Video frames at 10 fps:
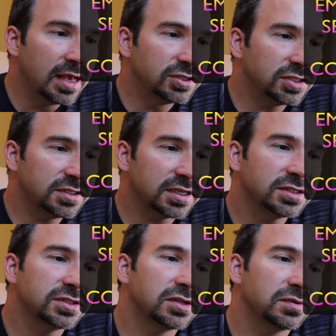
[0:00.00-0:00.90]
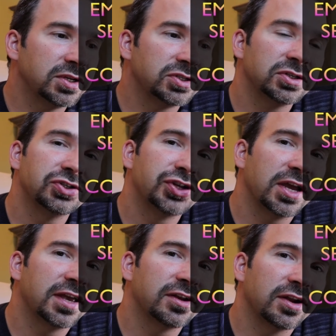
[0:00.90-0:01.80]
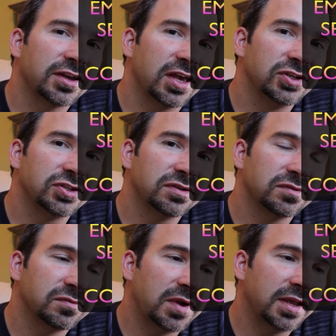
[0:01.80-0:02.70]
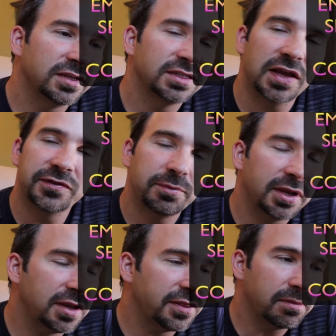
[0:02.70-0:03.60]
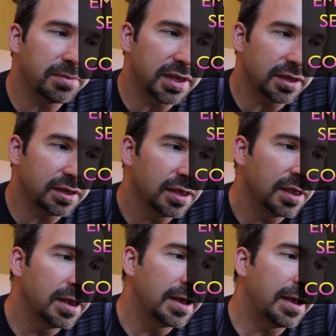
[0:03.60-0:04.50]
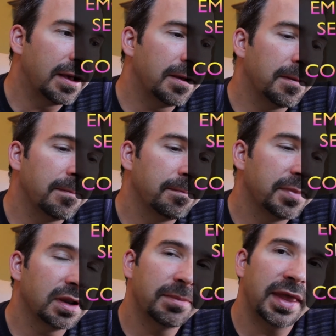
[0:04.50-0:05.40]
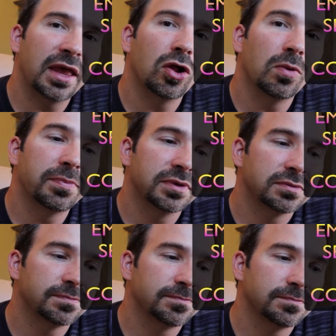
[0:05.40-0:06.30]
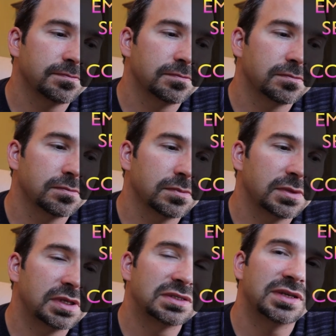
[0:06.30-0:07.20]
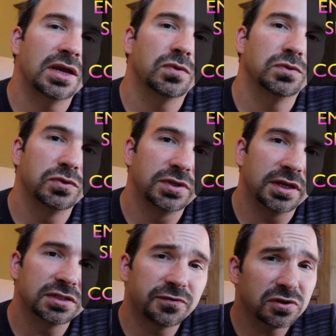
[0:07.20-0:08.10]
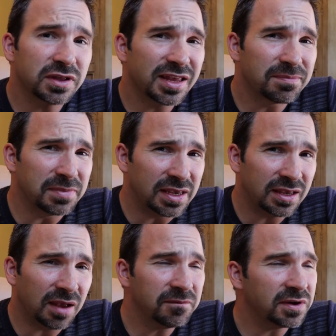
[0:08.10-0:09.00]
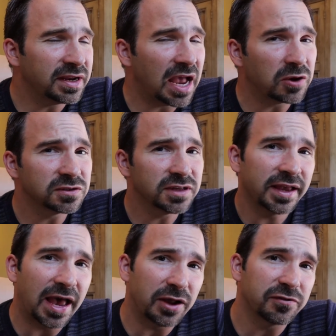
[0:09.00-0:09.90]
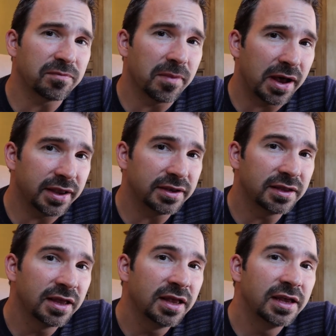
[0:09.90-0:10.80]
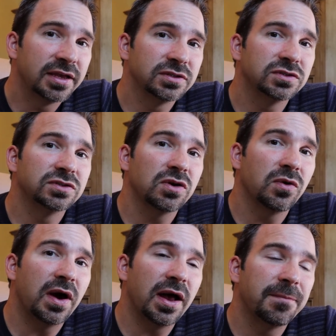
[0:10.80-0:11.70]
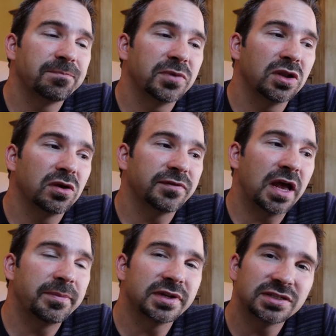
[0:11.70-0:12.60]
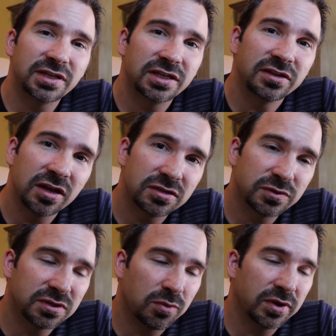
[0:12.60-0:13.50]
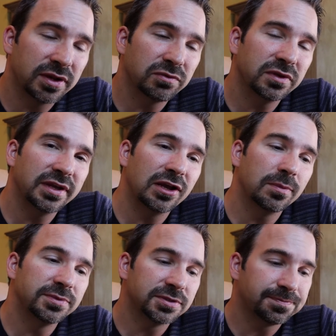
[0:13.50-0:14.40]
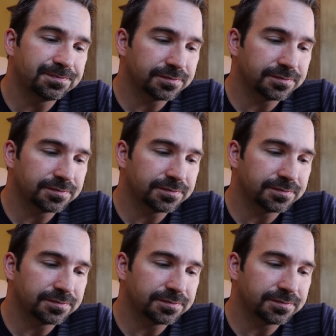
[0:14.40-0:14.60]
Just the consideration to check in on occasion, right? It doesn't have to be anything big, um, but it may help to set a routine. Because if you're like me, I'm very out of sight, out of mind. And so you know, if I'm going to stay in touch with someone, it really helps